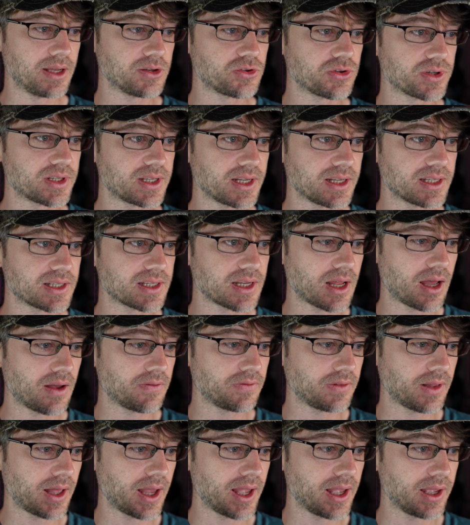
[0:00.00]
interesting
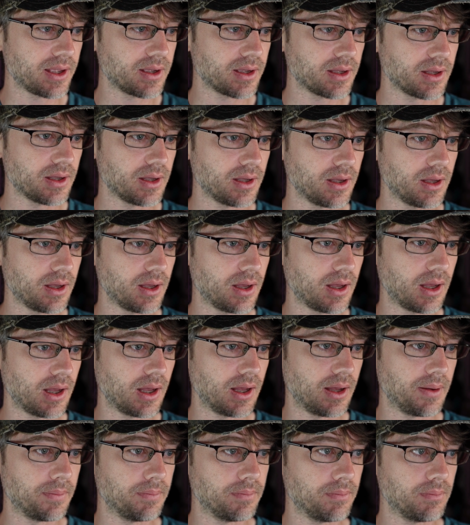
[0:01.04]
stuff like
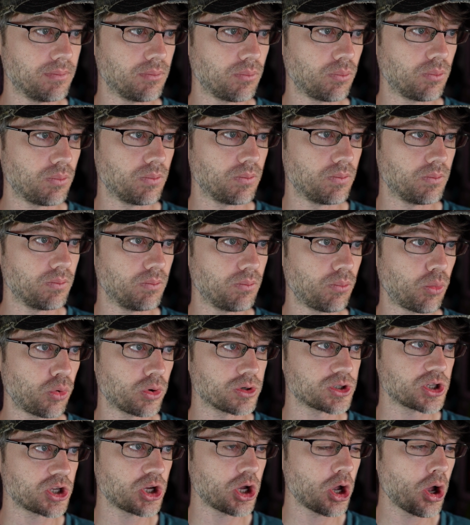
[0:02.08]

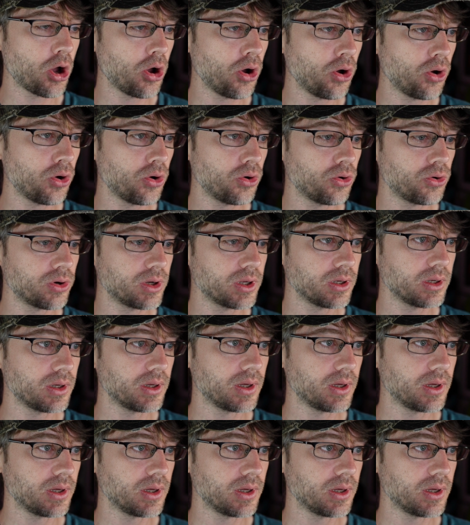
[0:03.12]
Morse code.